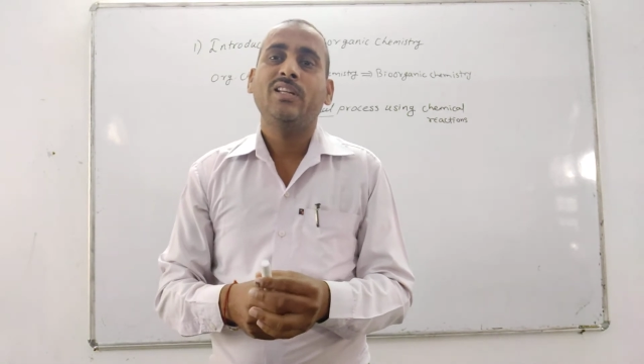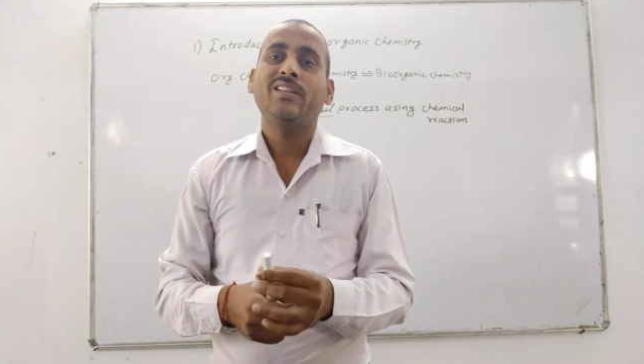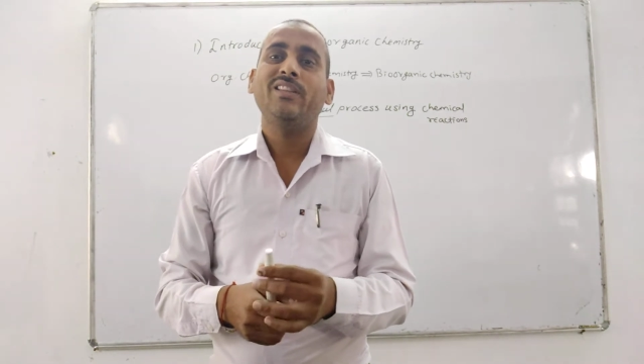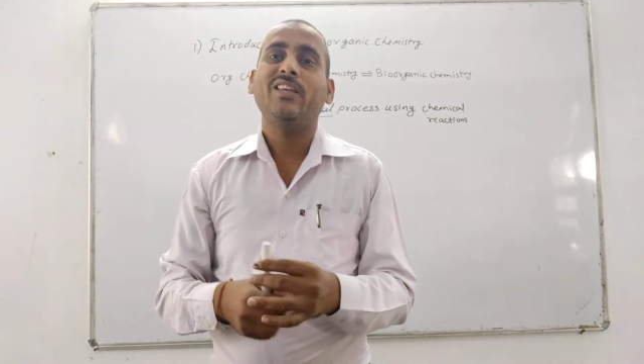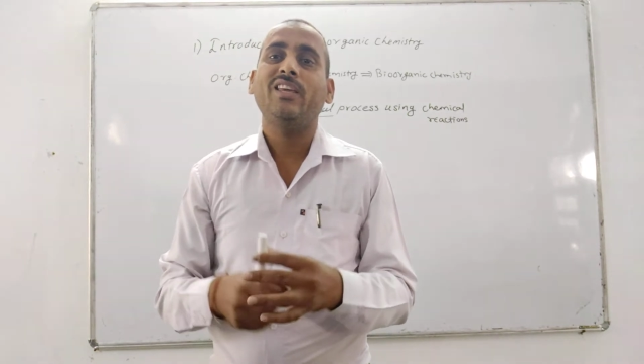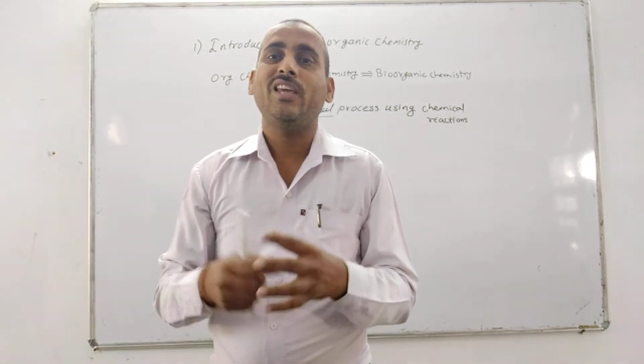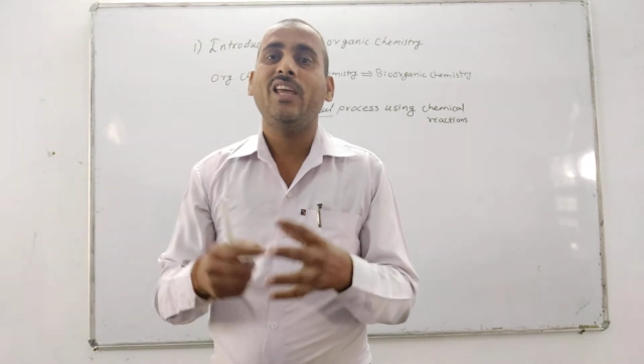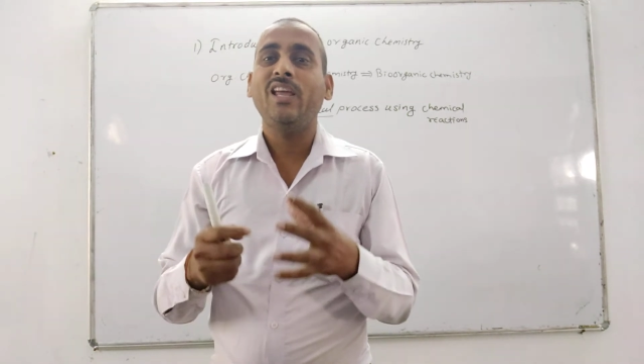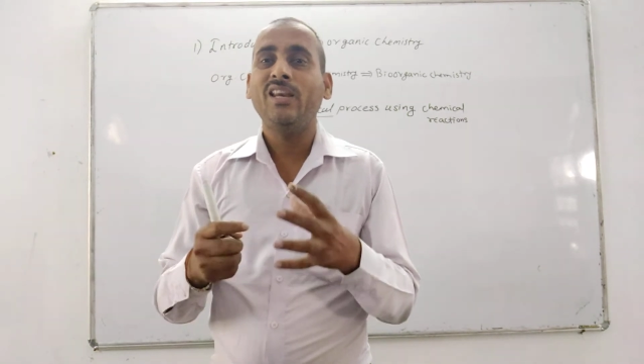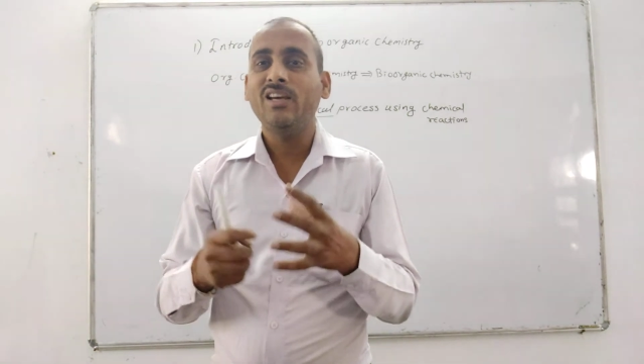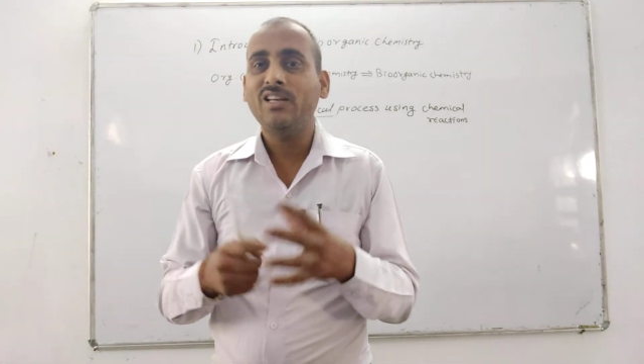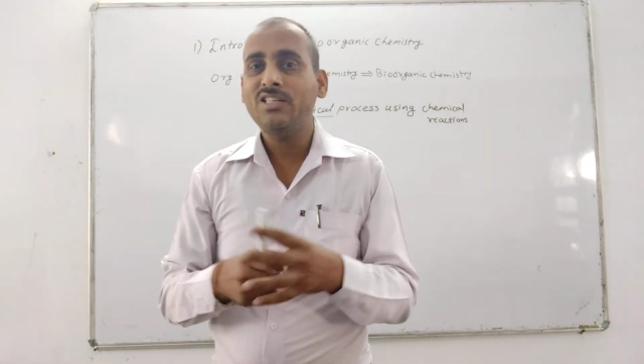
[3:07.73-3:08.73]
the
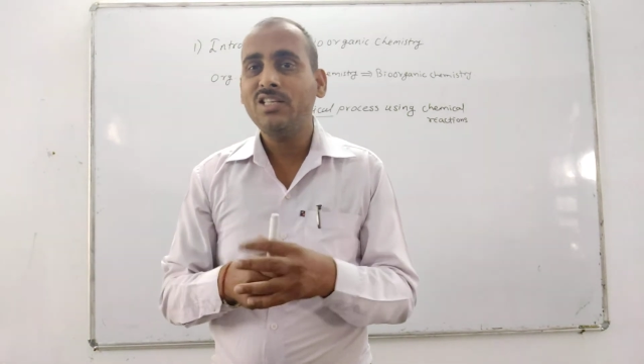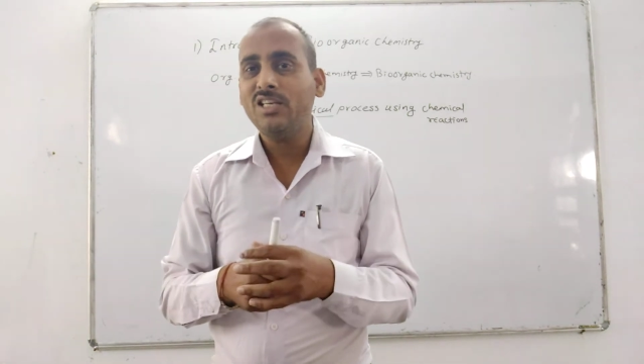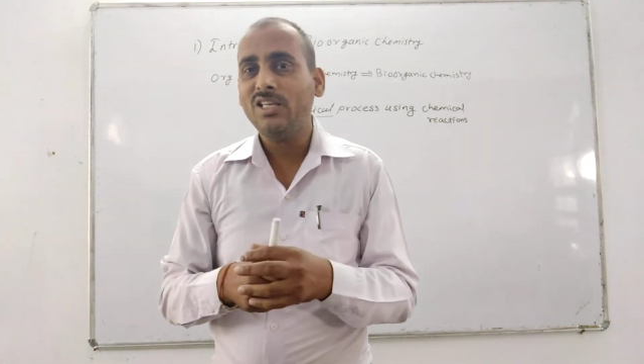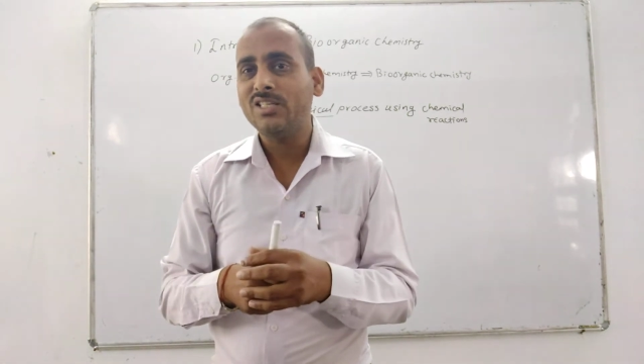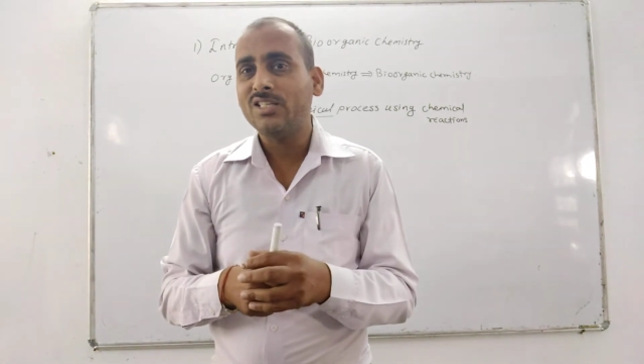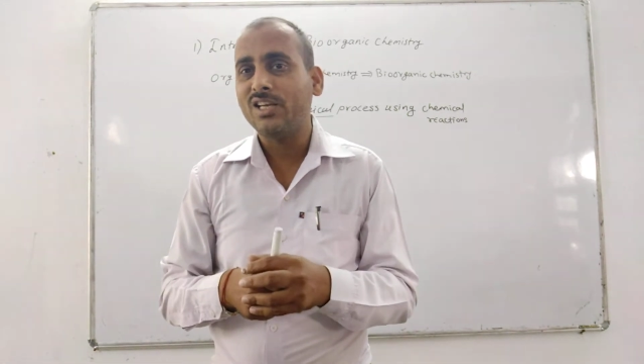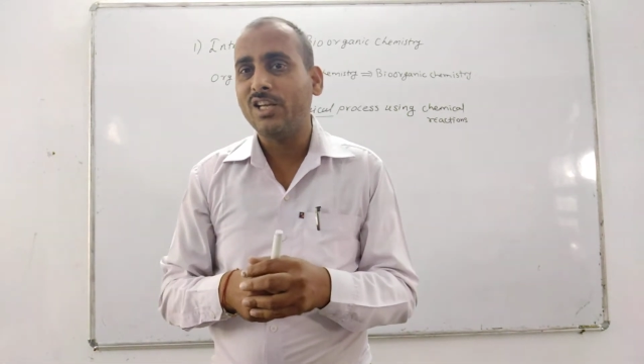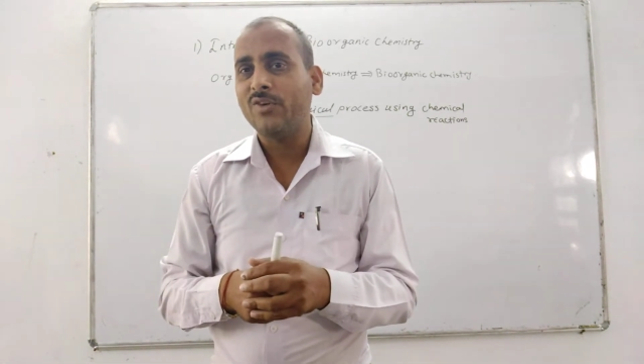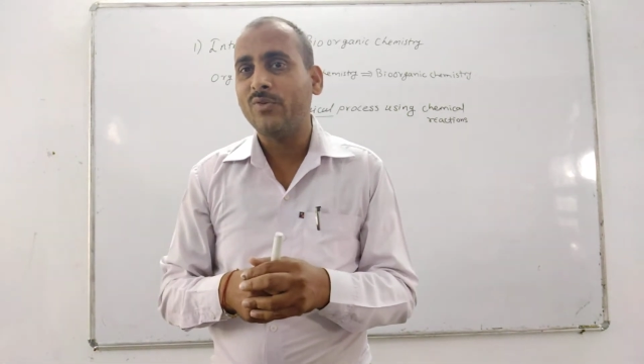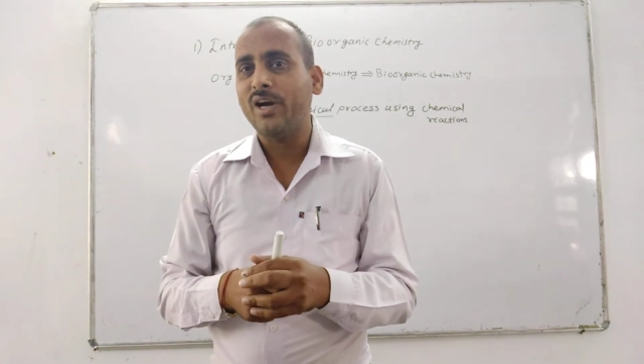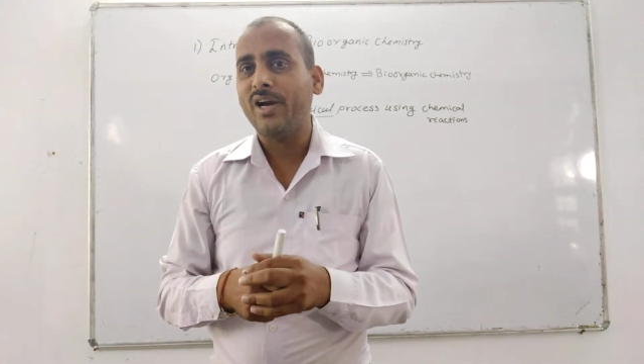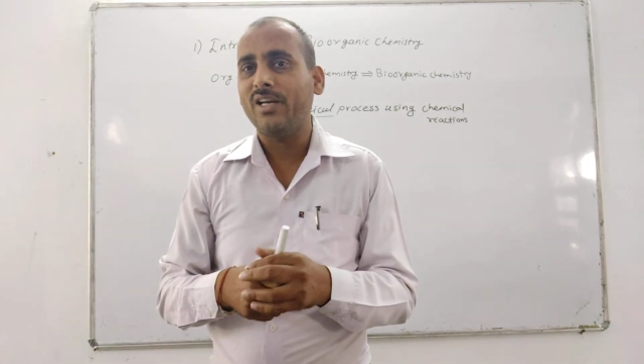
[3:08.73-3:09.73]
energy is
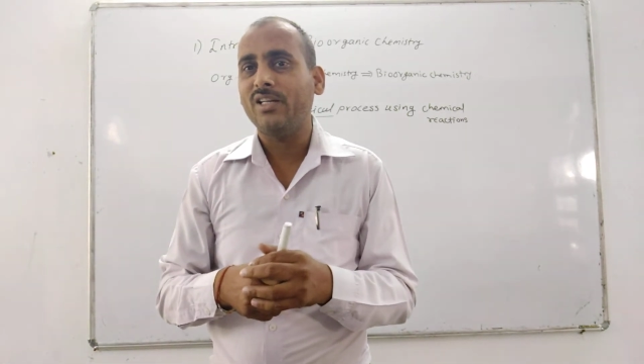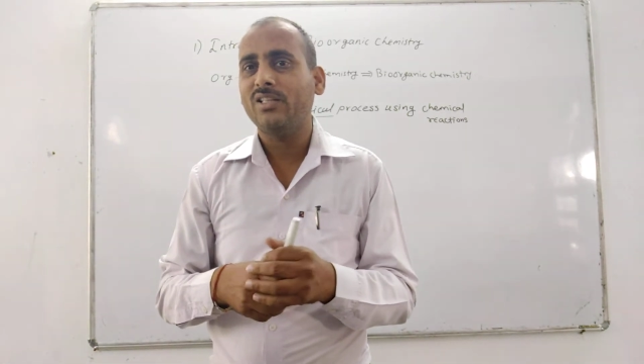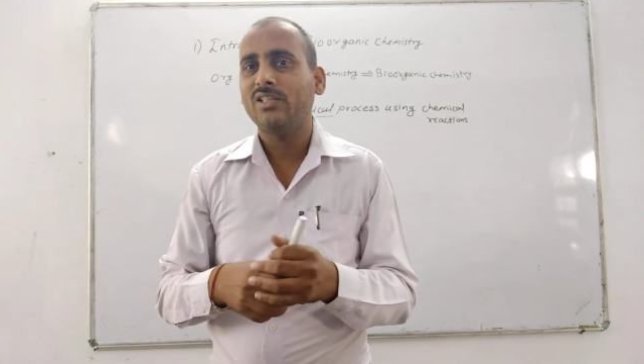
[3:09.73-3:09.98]
required